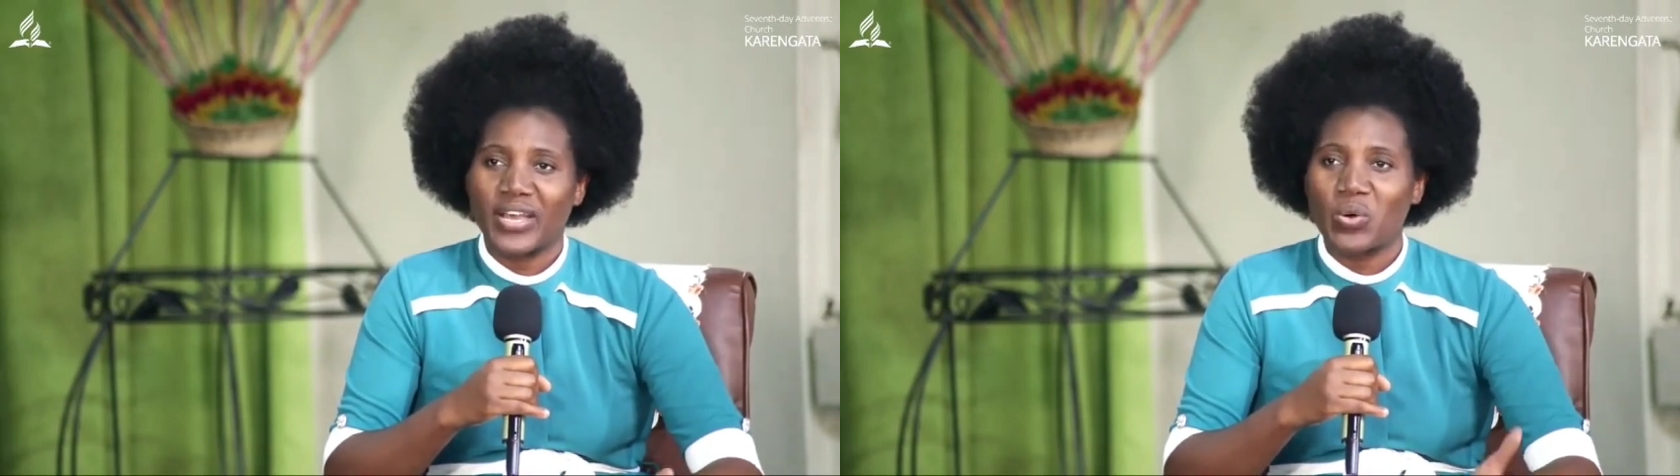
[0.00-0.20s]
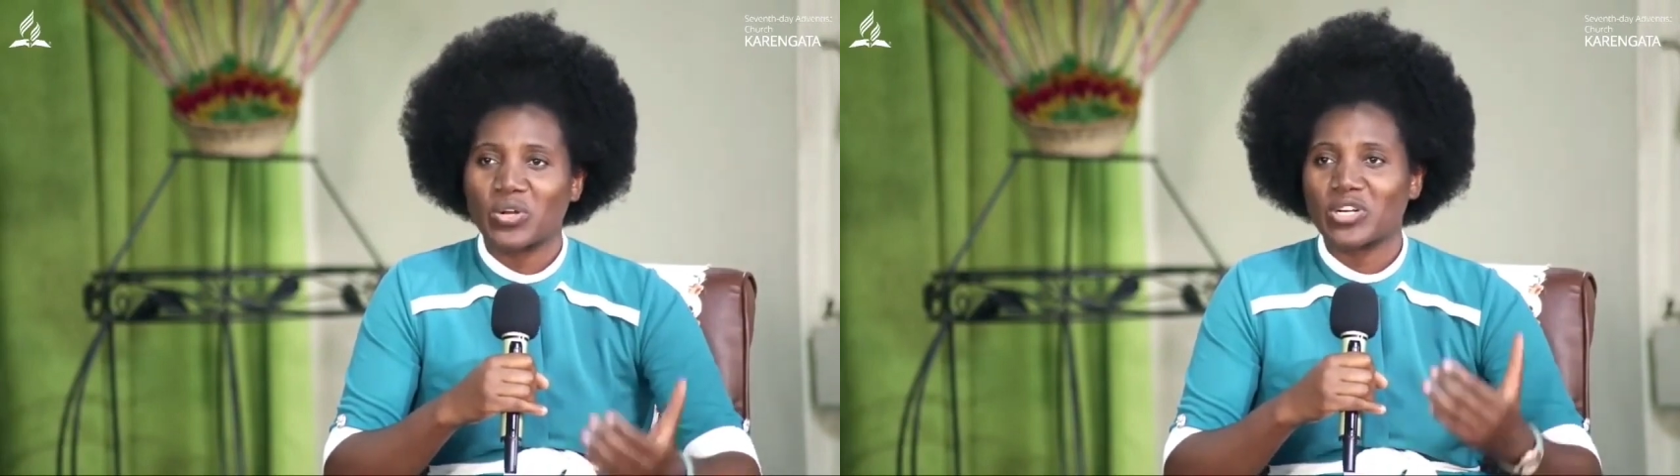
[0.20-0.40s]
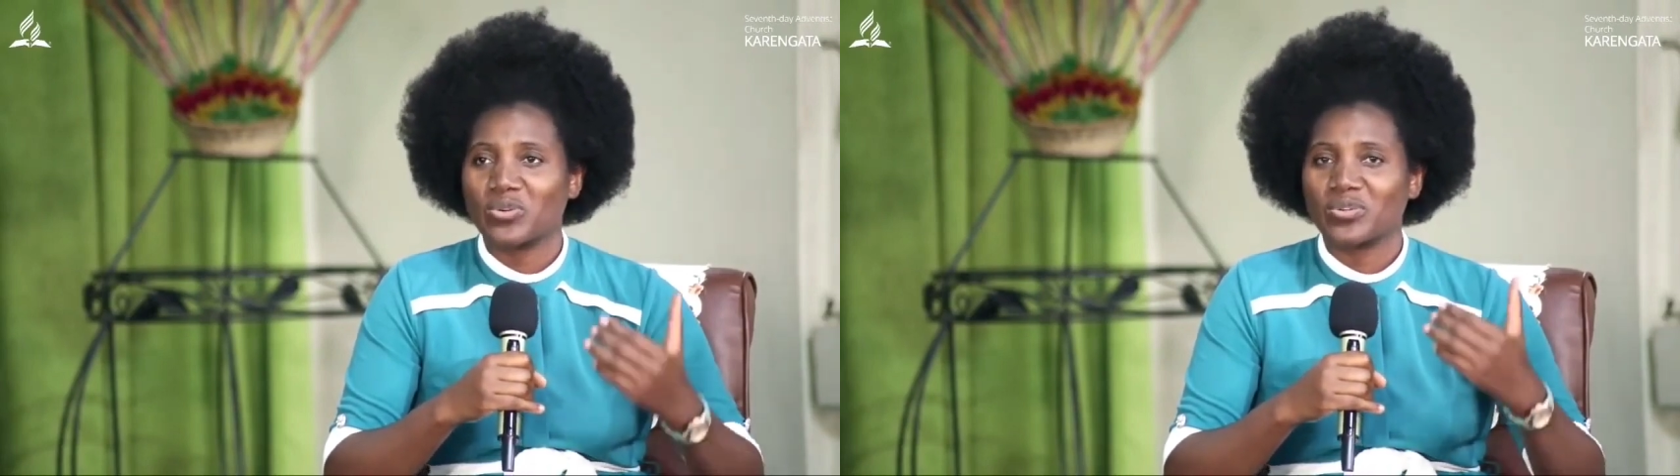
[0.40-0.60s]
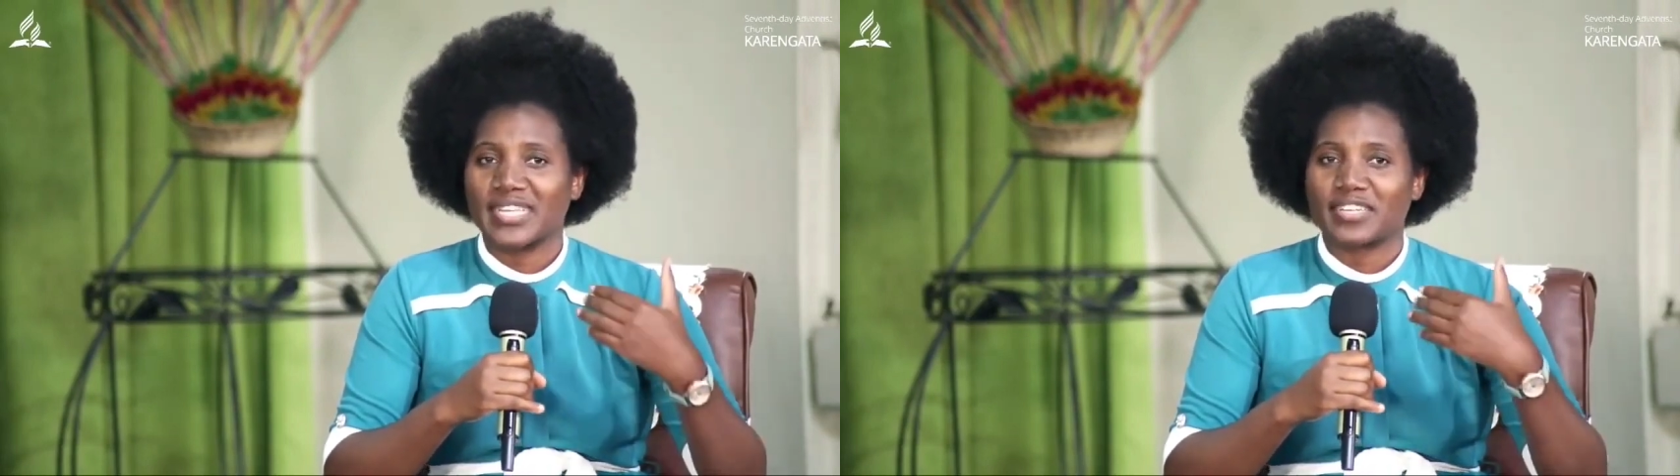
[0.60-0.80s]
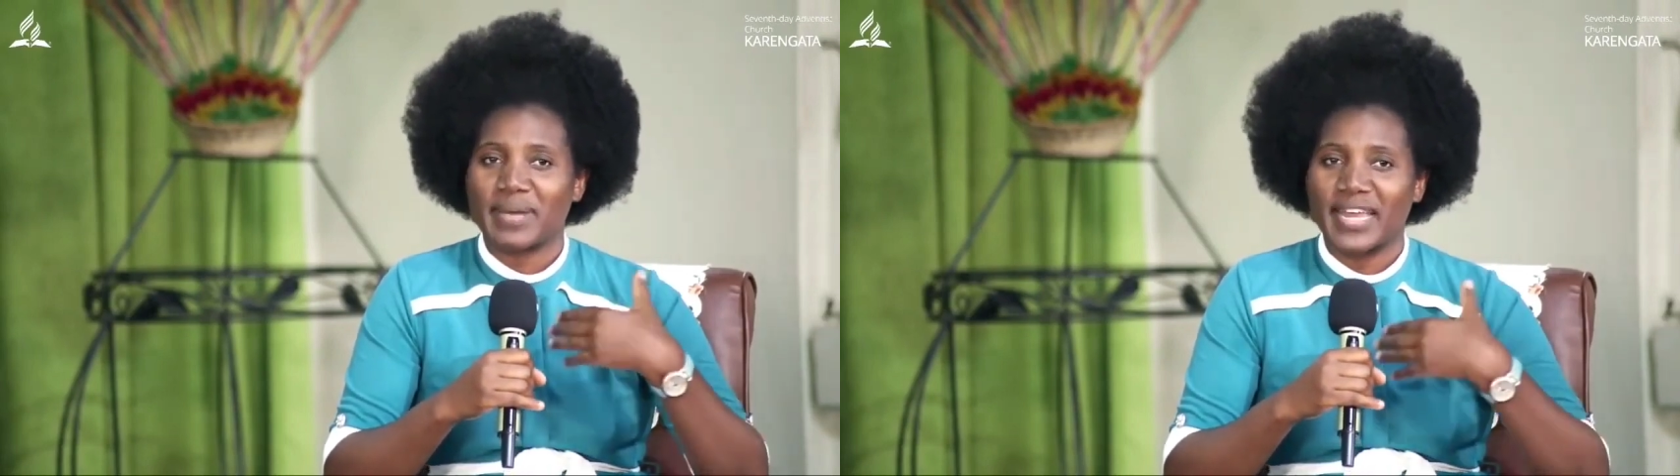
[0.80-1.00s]
God looks
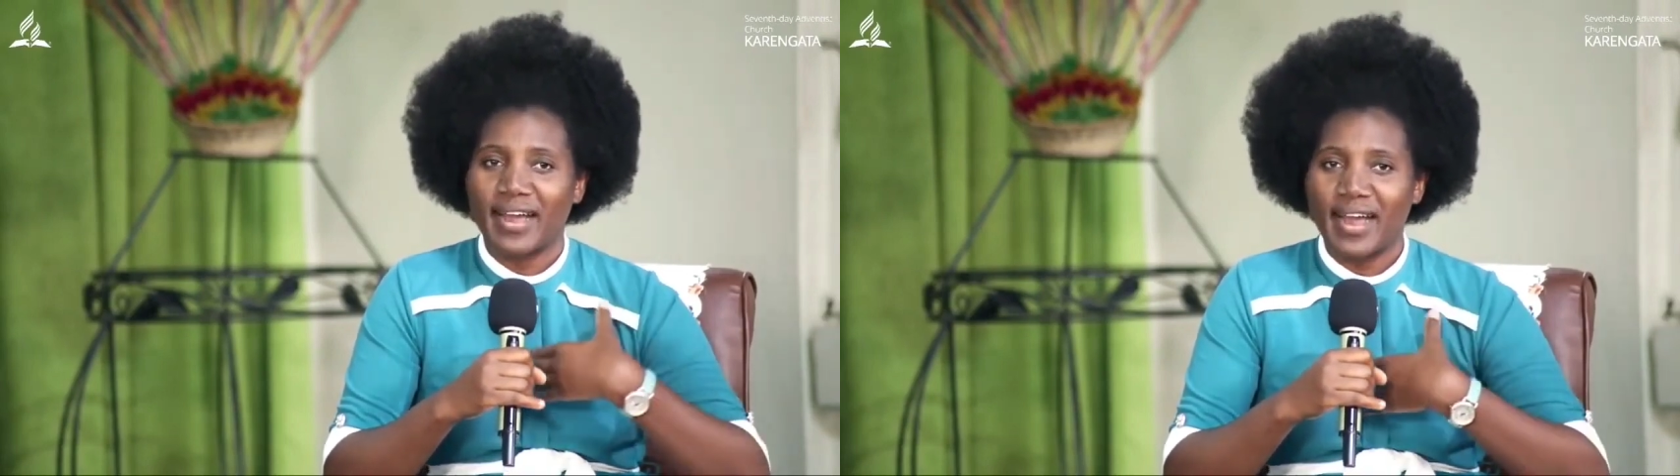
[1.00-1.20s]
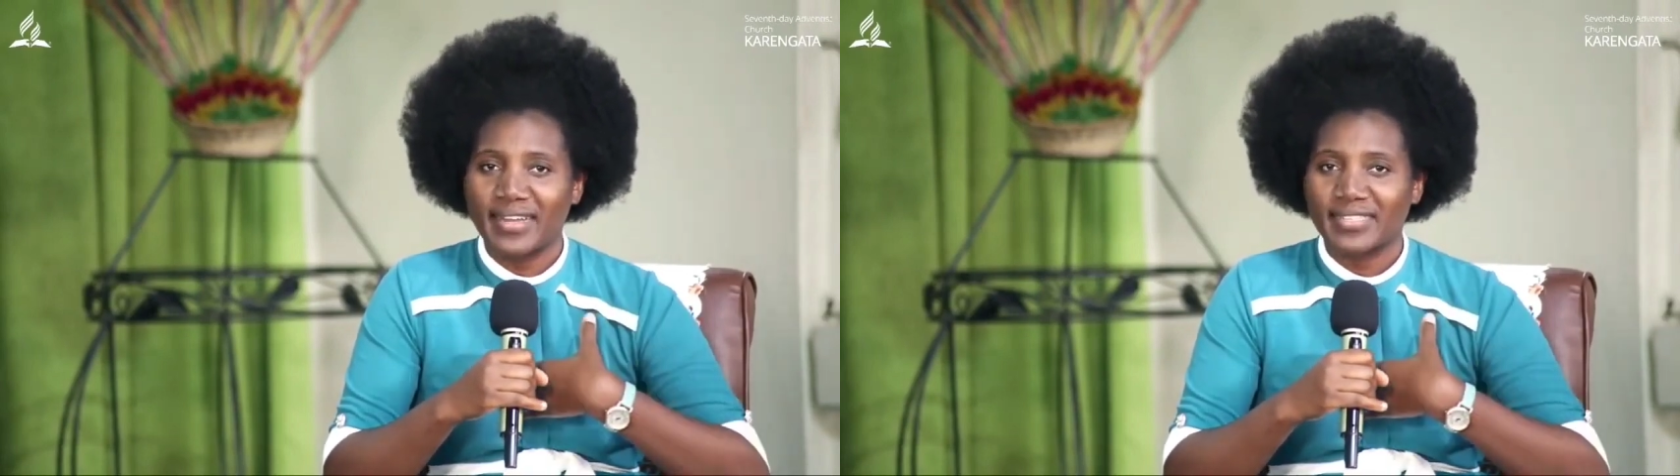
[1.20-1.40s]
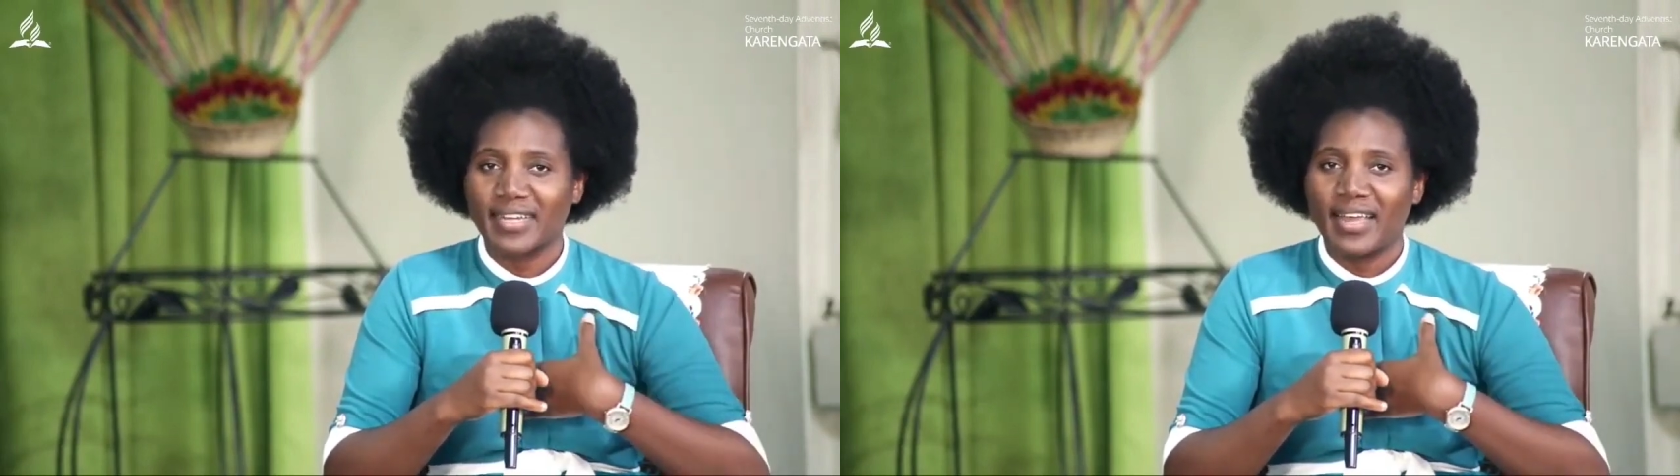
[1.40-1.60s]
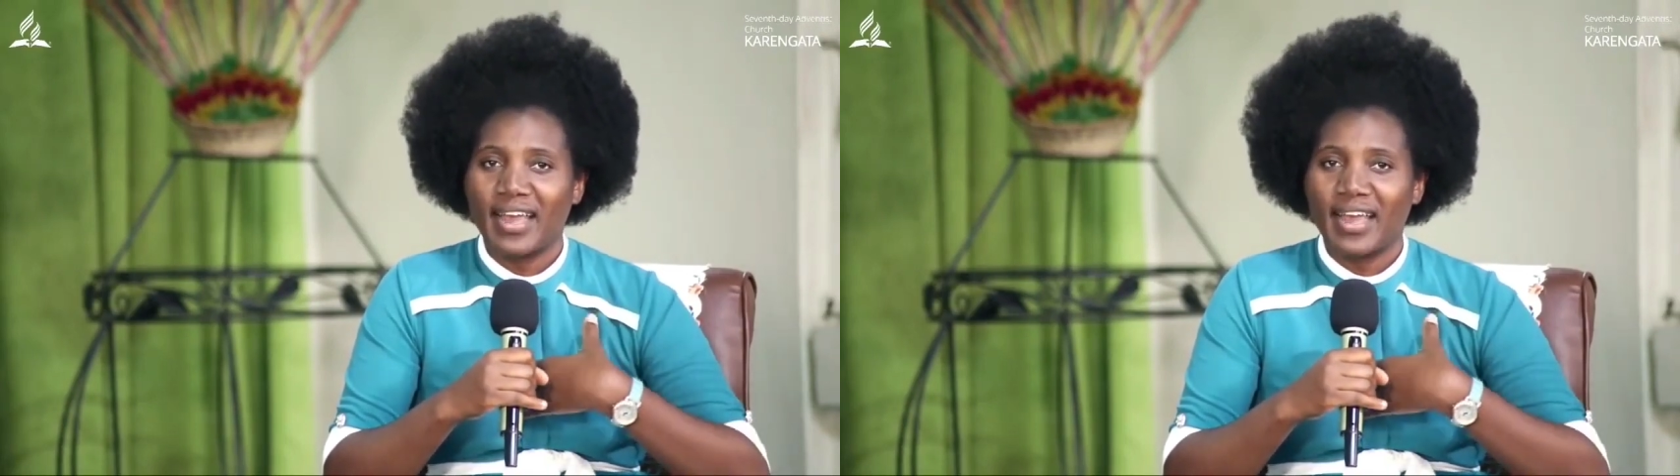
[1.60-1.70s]
at my heart